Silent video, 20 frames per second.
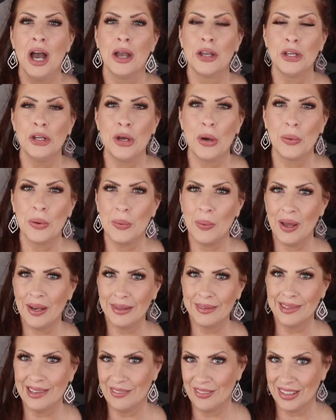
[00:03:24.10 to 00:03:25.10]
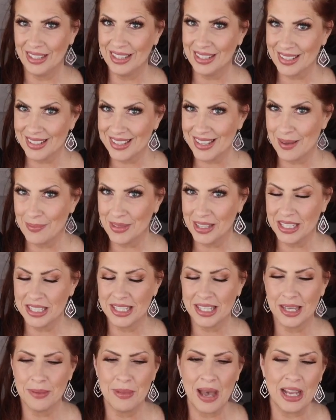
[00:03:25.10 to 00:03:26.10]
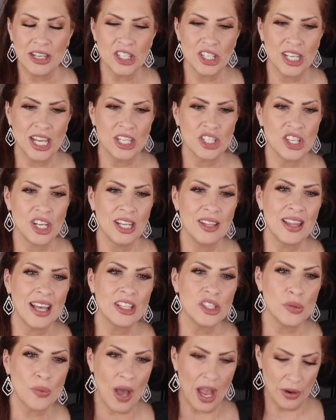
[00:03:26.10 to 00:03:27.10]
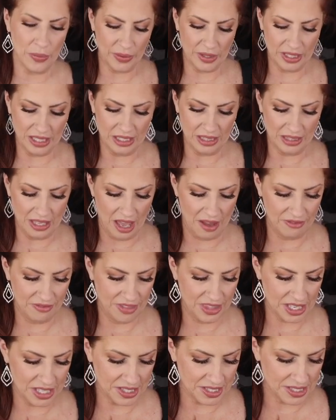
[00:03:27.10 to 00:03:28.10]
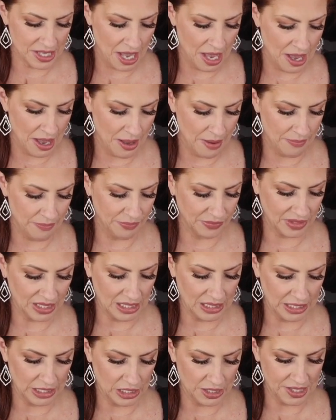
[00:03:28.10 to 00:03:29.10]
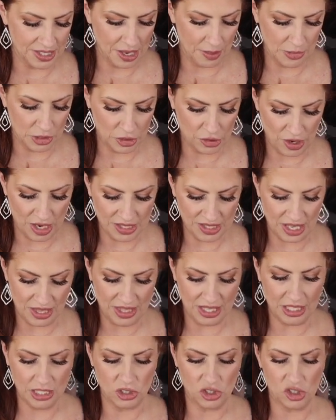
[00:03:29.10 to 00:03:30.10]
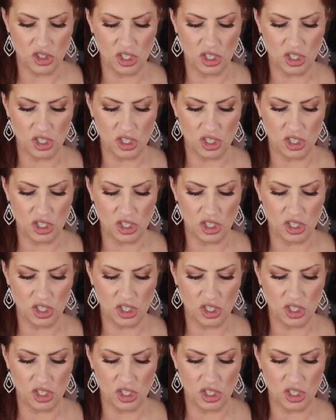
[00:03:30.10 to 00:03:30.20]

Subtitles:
You know, we want to leave a little something to the imagination, and that's why I really love this little summer dress. I think it's